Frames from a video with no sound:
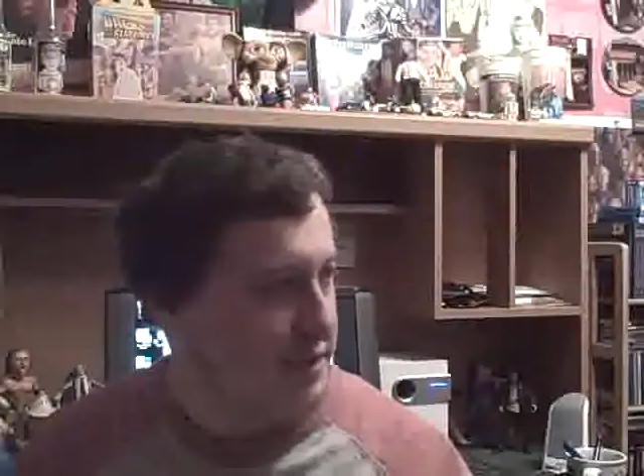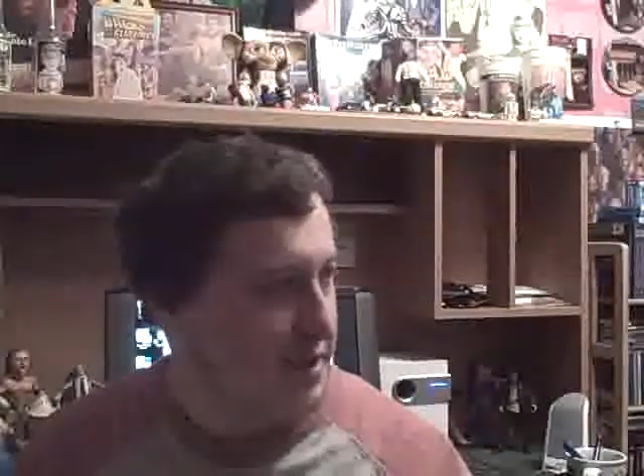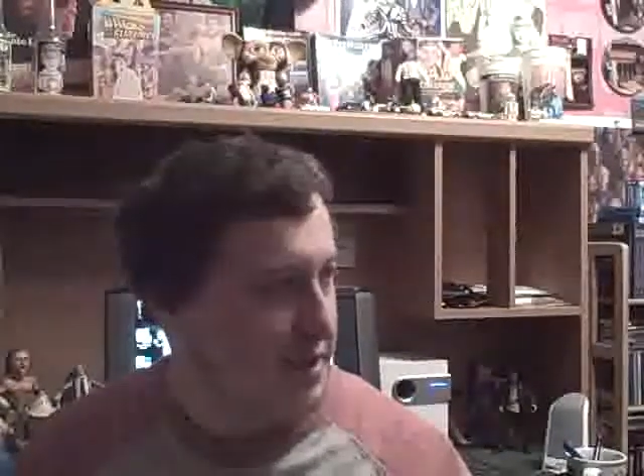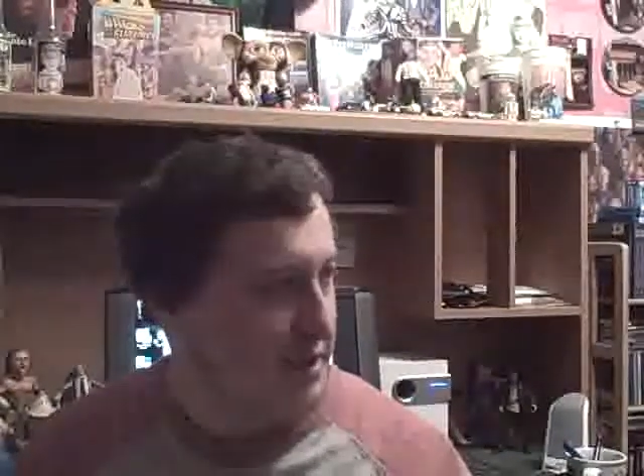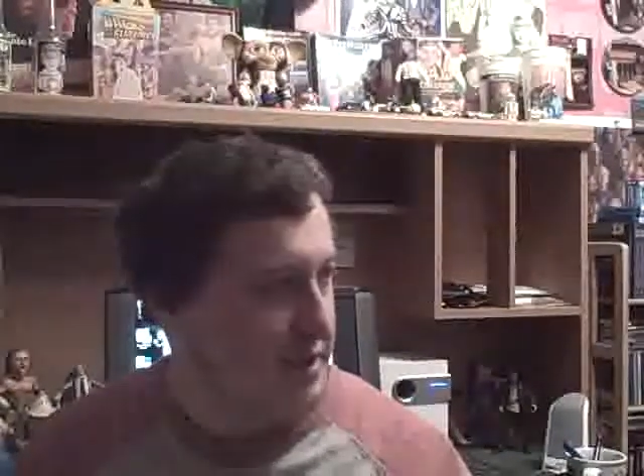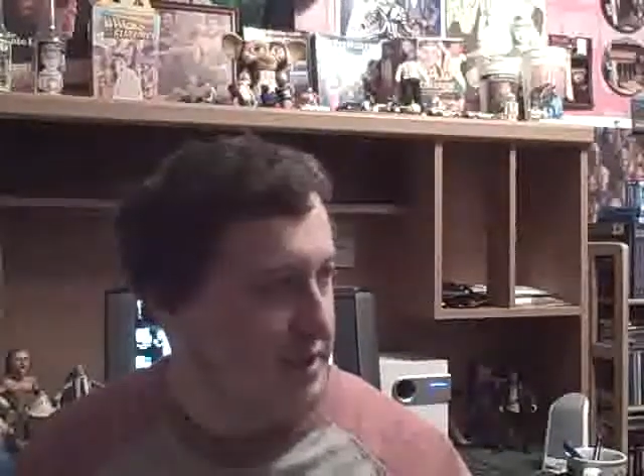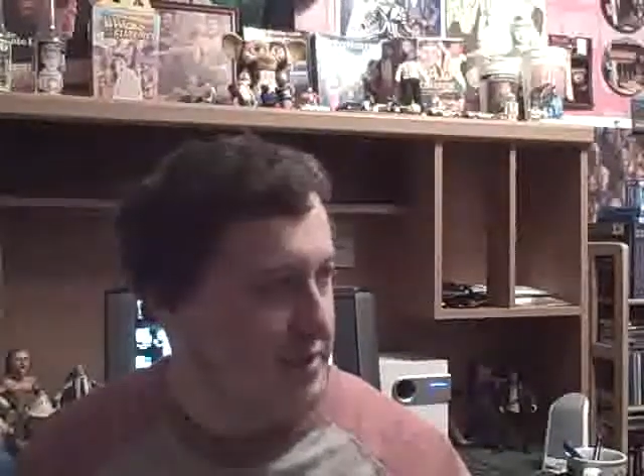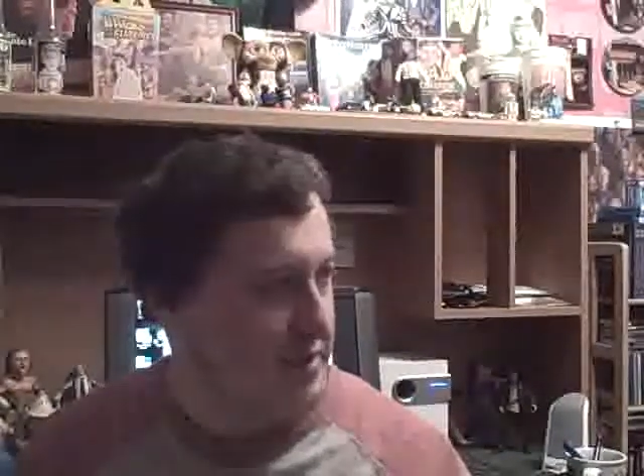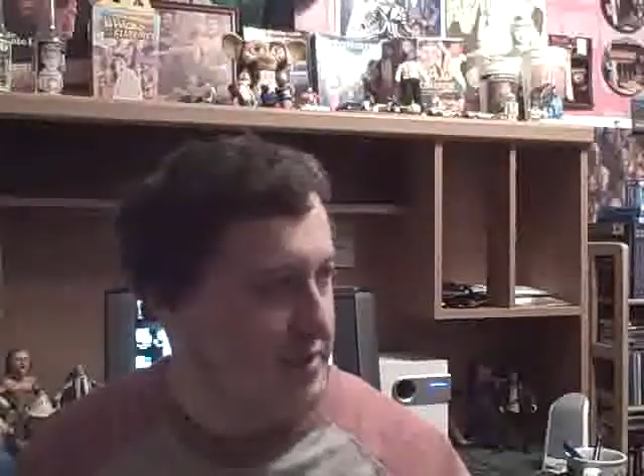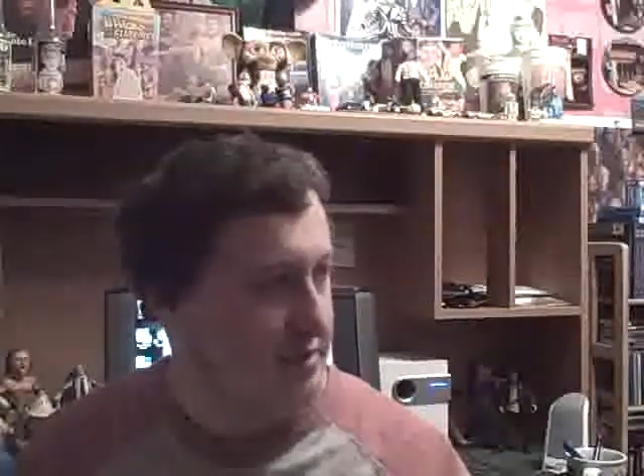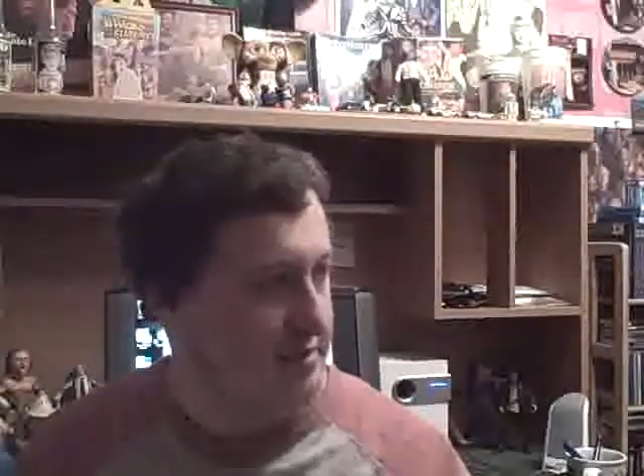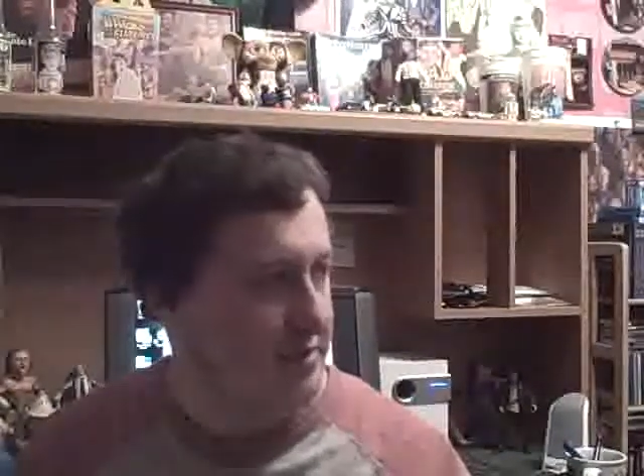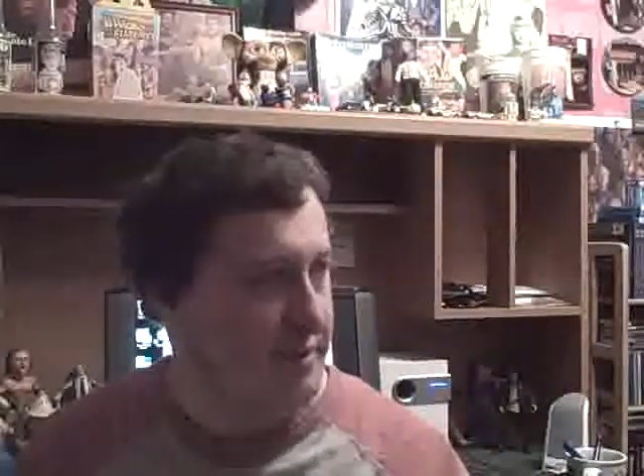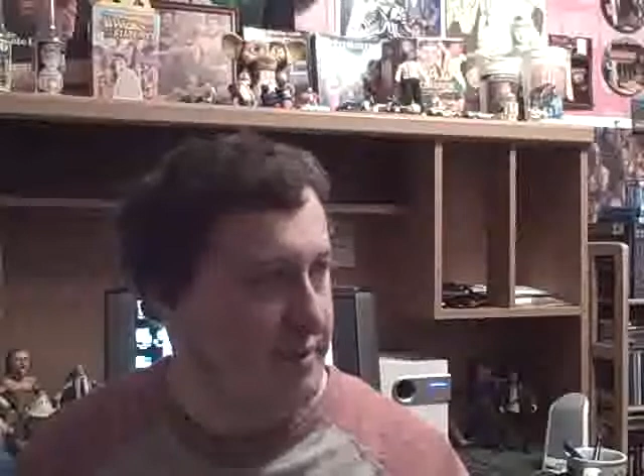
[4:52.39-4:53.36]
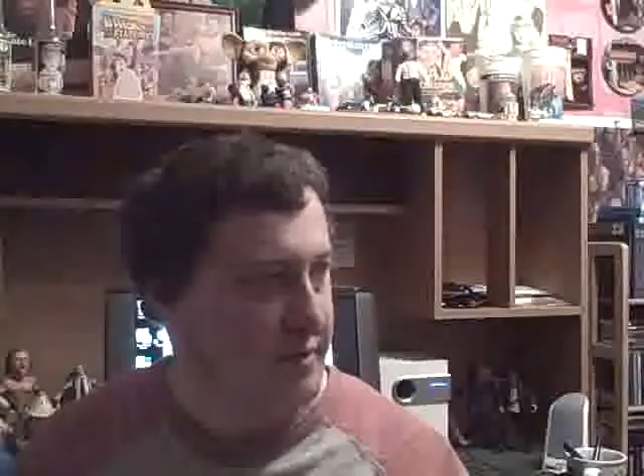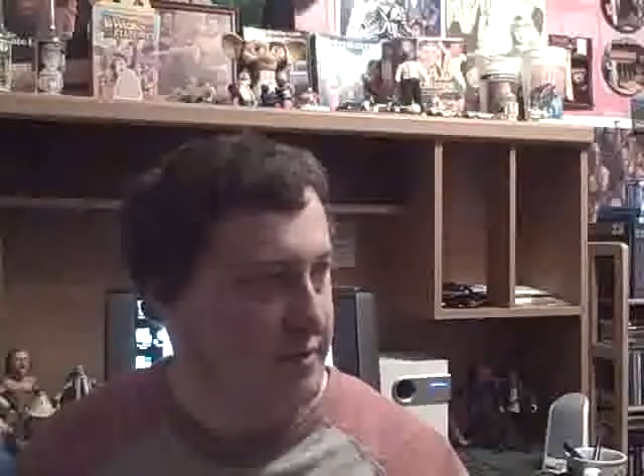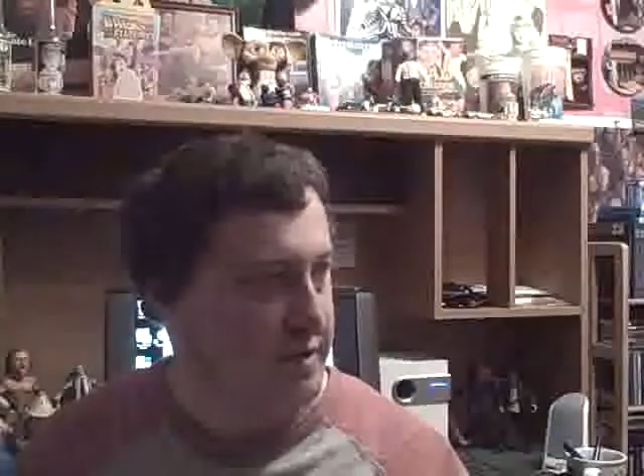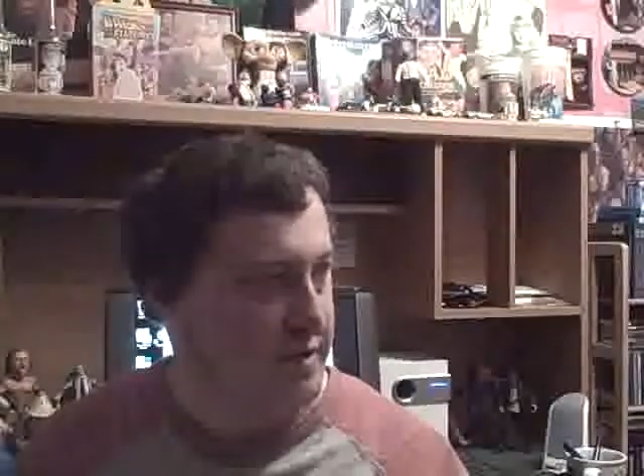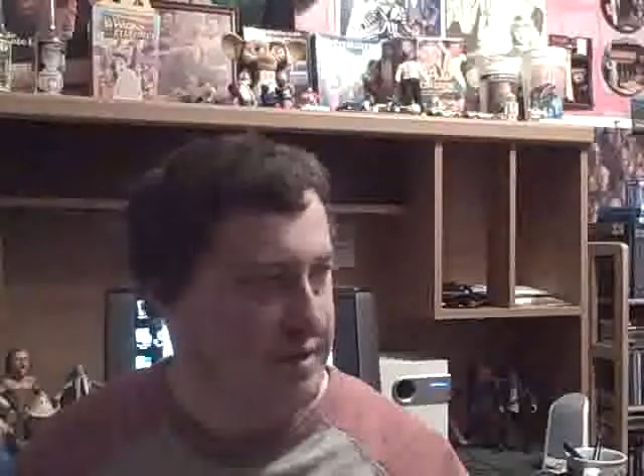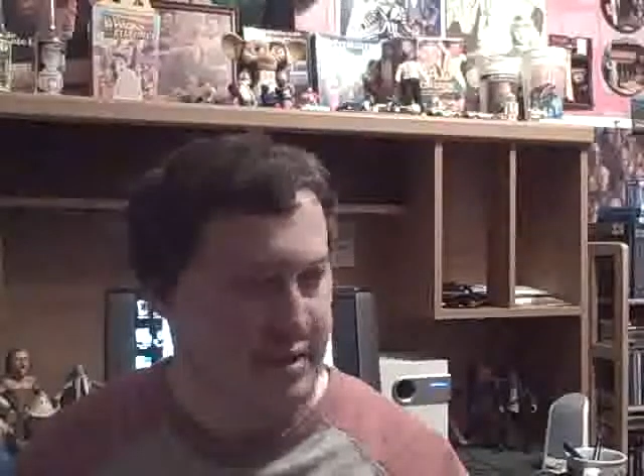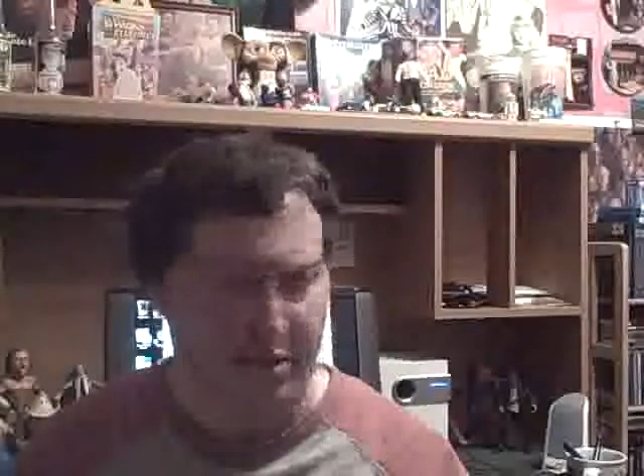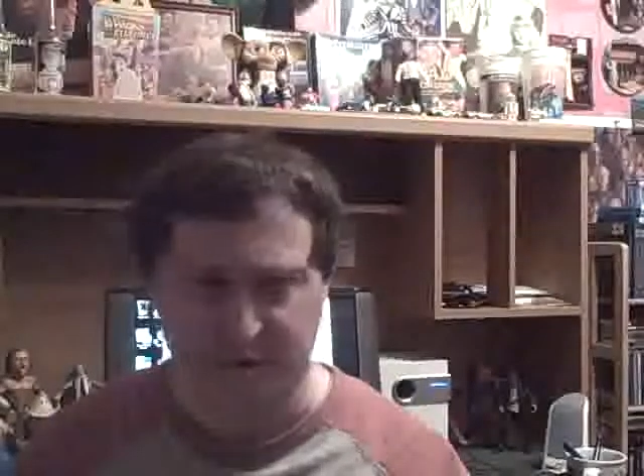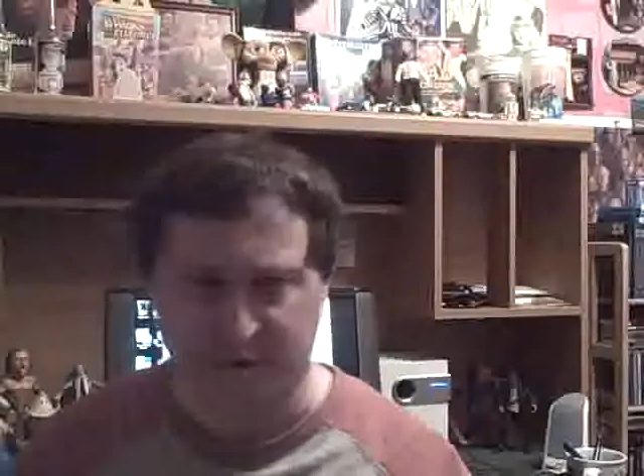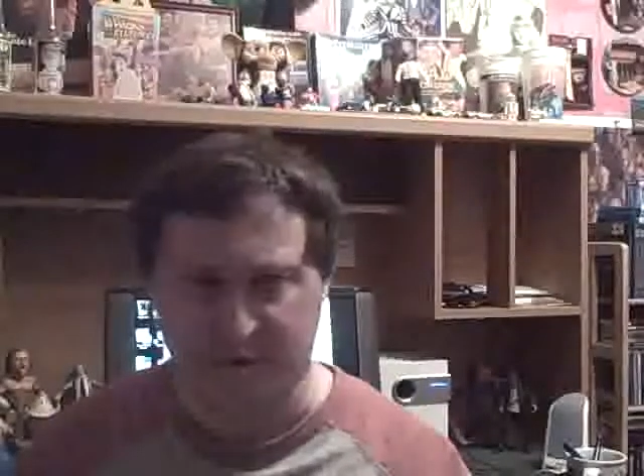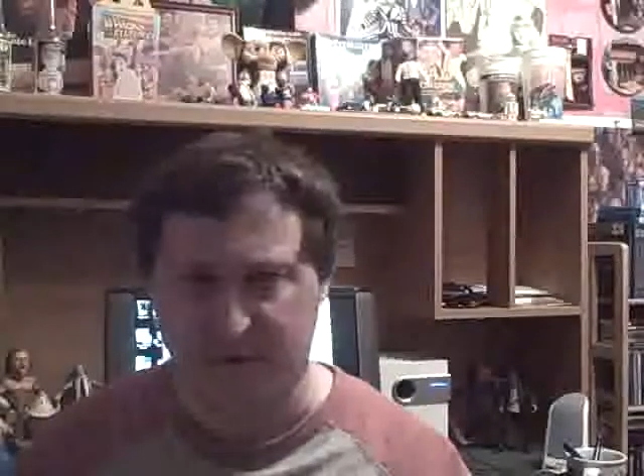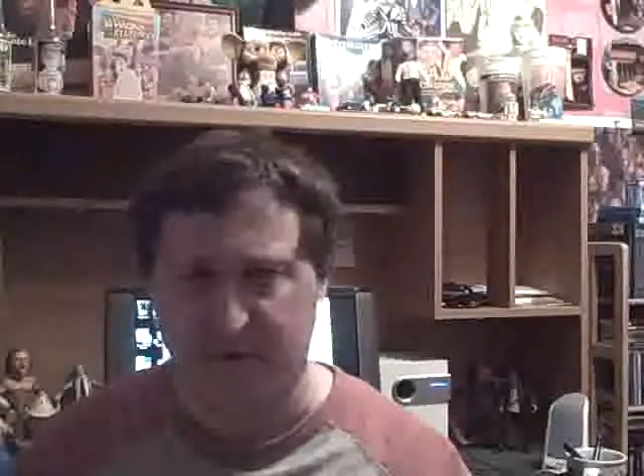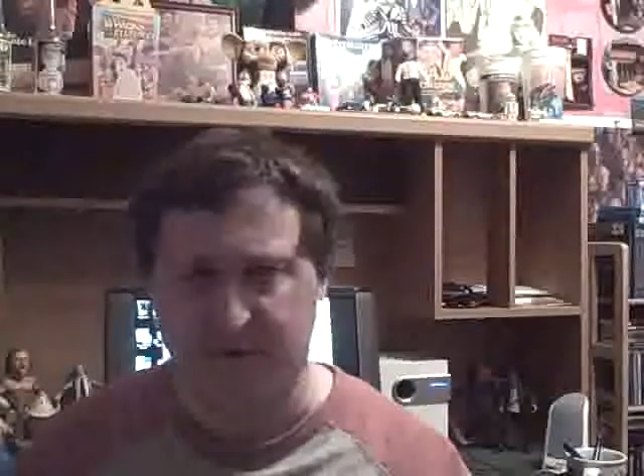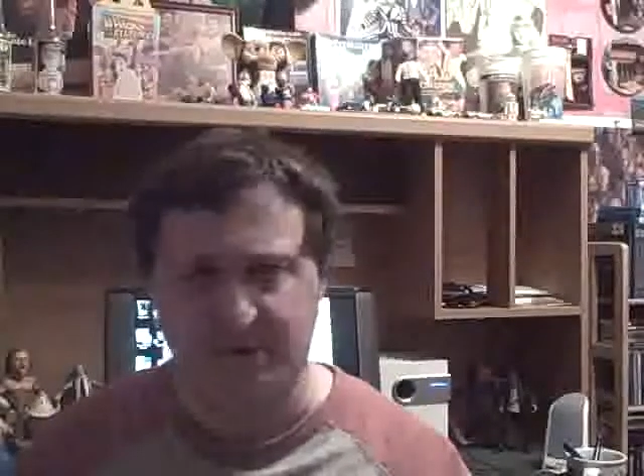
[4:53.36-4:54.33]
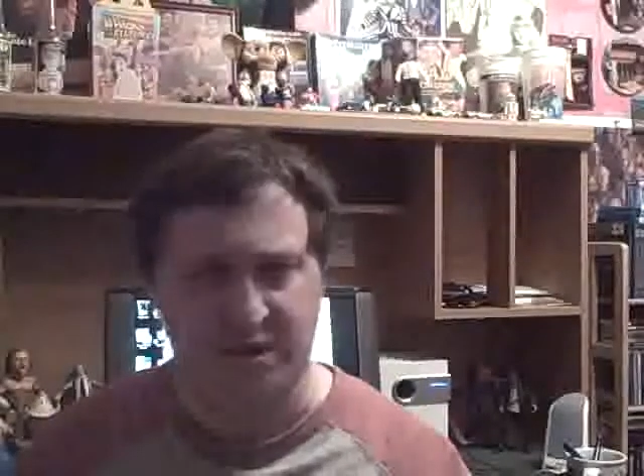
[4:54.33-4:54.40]
And they're moving. I think his
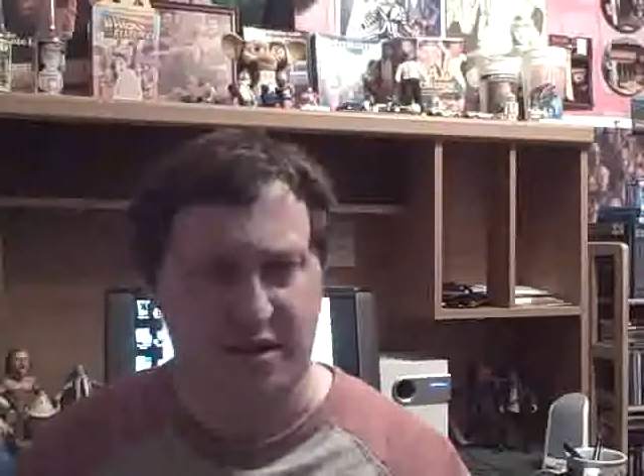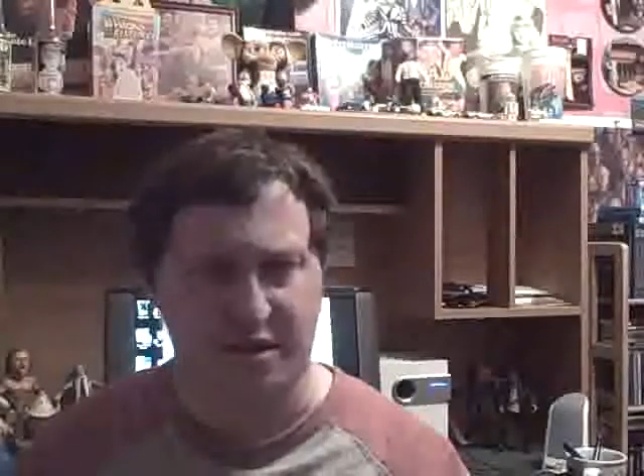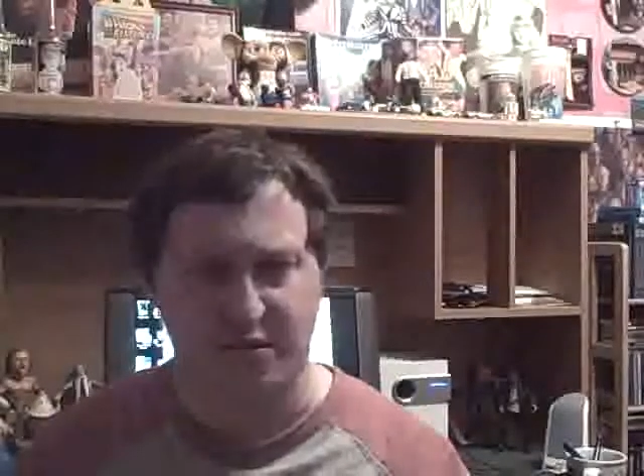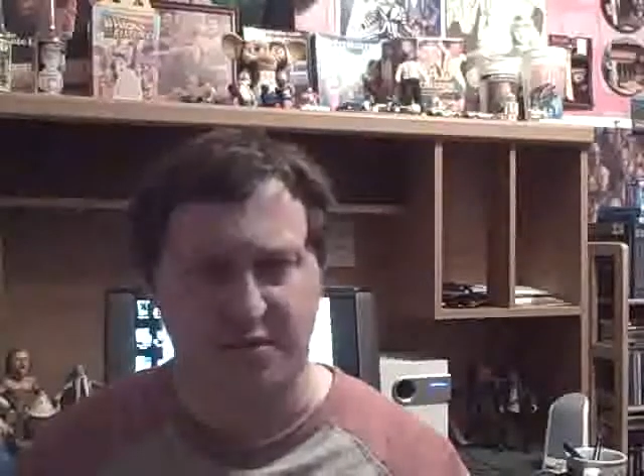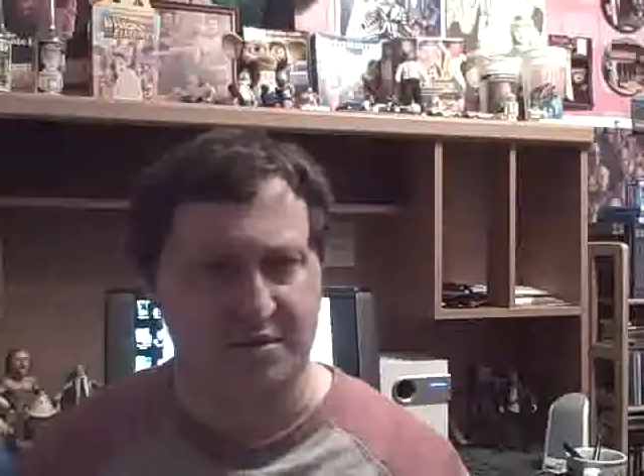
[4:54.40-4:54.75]
parents got a new